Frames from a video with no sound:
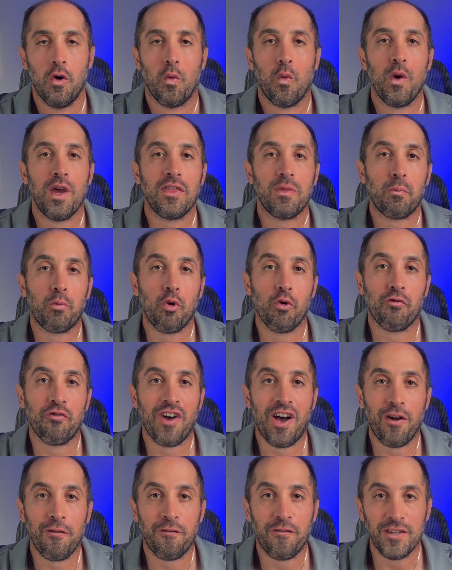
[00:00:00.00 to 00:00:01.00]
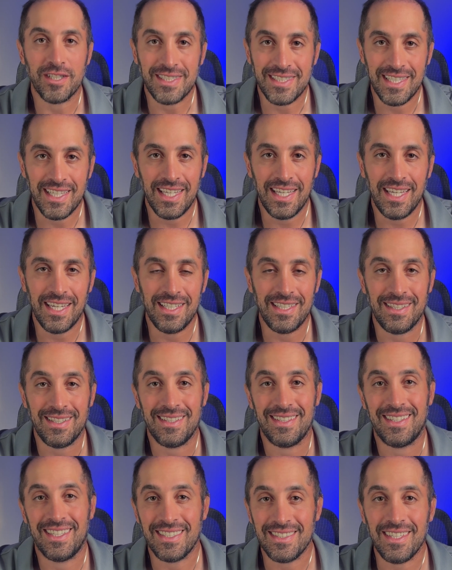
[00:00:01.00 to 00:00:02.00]
with profound fatigue,
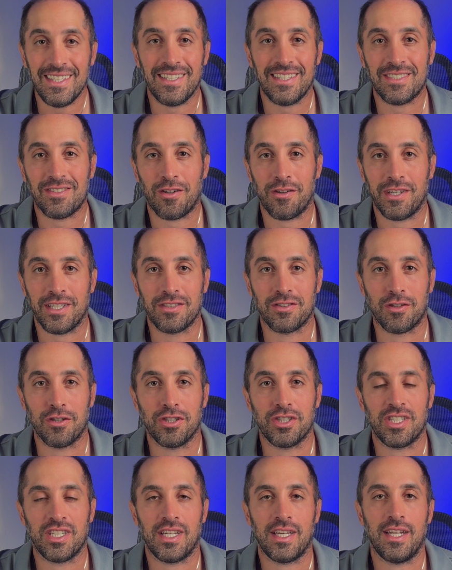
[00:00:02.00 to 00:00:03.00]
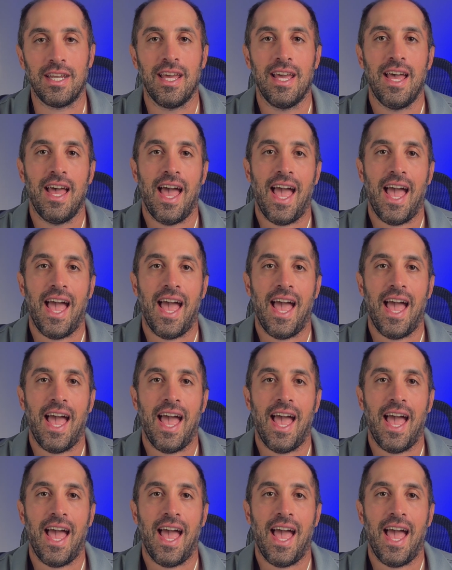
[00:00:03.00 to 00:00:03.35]
dizziness on exertion,